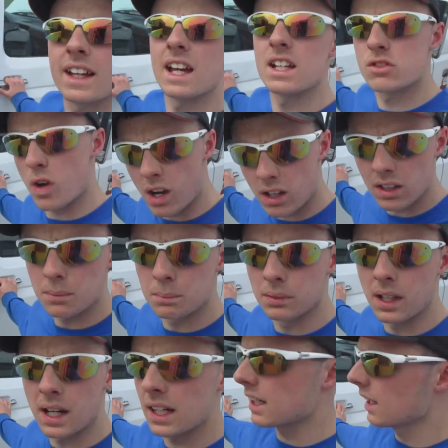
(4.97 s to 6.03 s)
a trailer
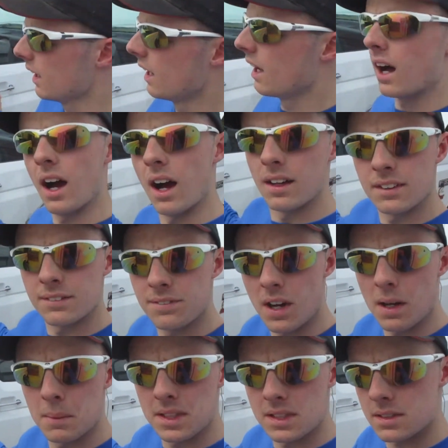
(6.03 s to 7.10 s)
brake on the
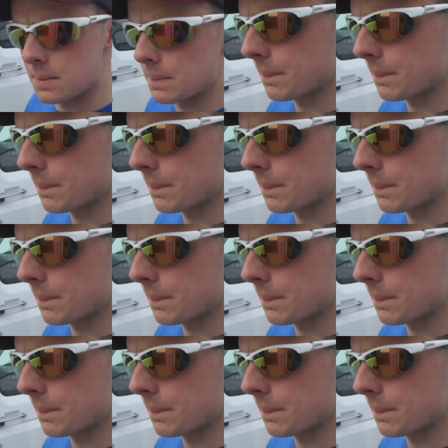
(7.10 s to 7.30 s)
Fummins.